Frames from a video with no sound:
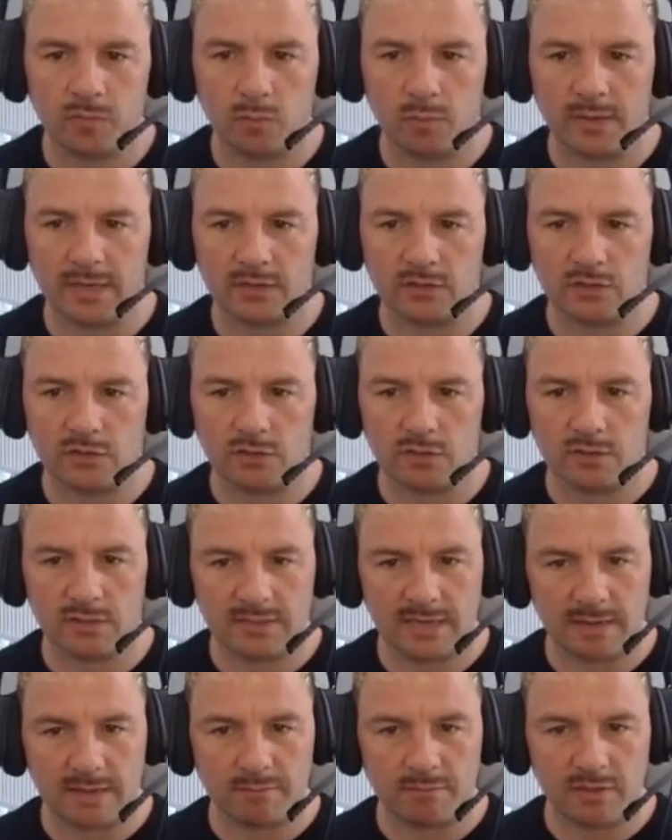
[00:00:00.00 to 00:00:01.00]
we need to do the
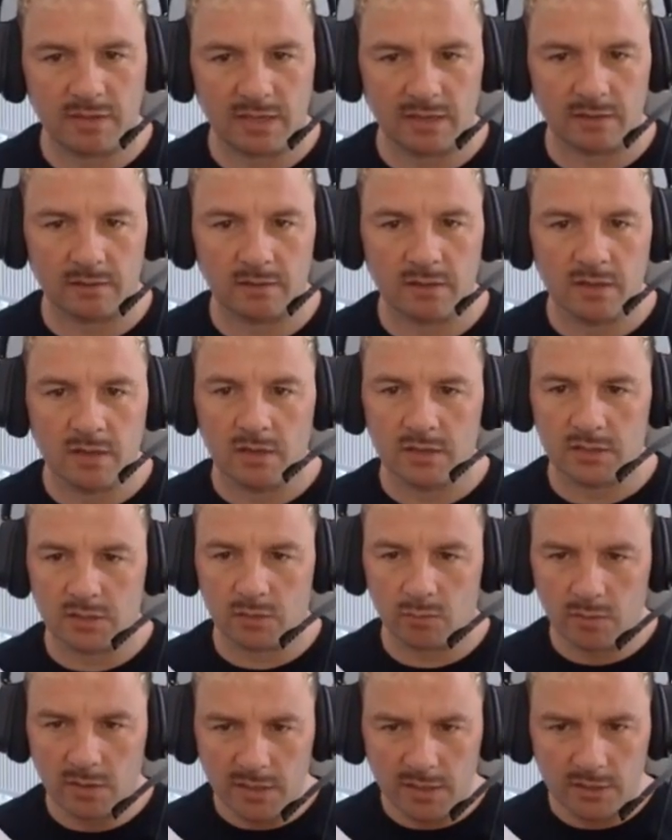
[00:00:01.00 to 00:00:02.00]
same thing.
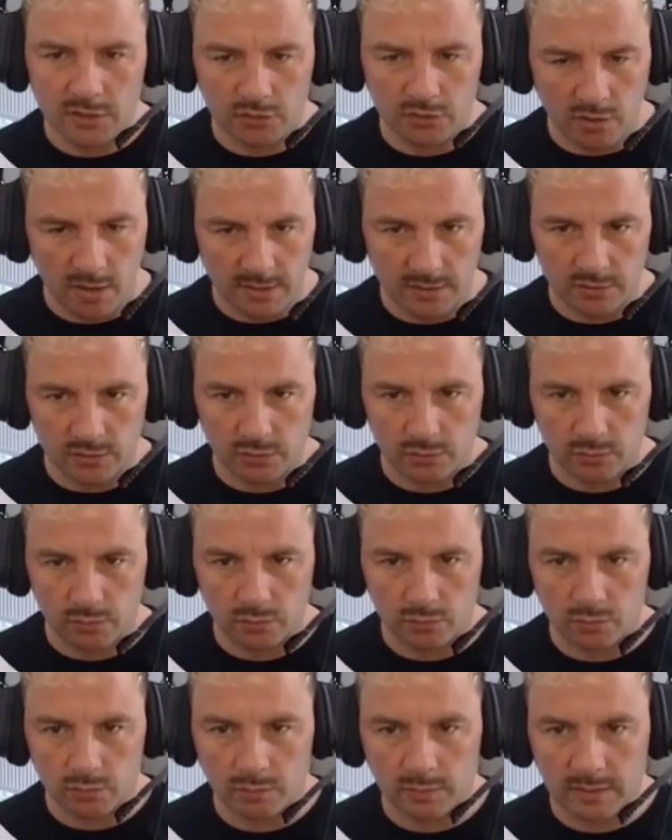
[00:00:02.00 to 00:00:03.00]
So what I'm going to try and
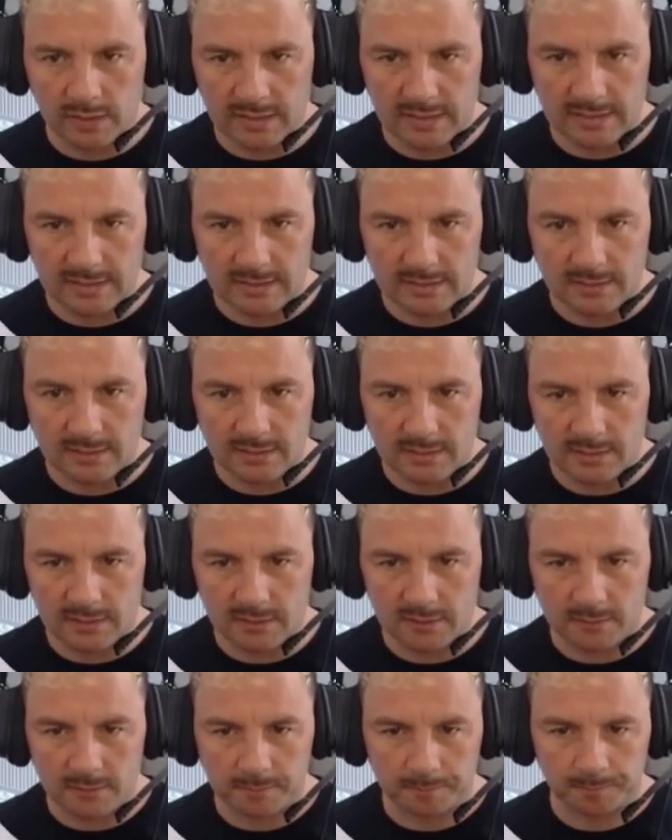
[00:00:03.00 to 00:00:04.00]
do
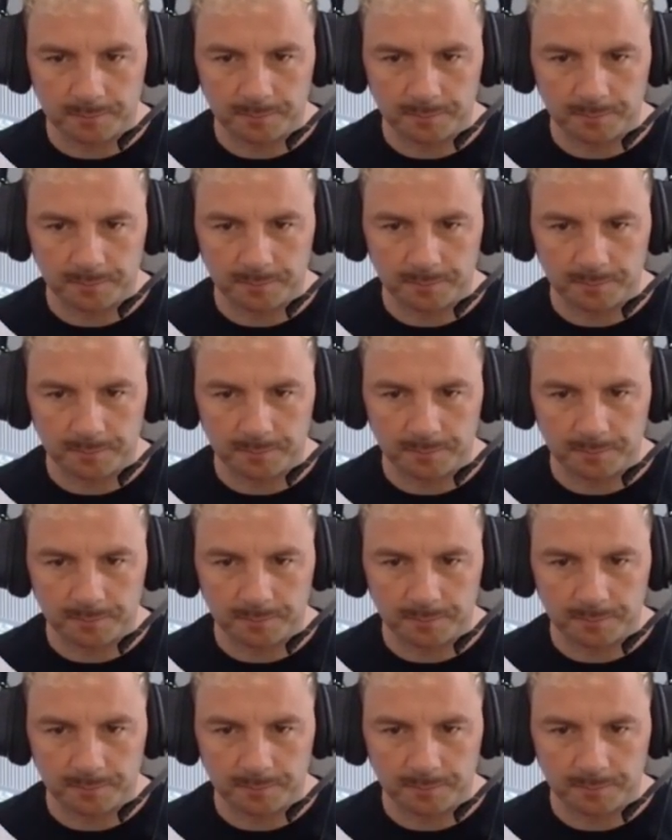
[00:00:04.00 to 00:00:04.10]
is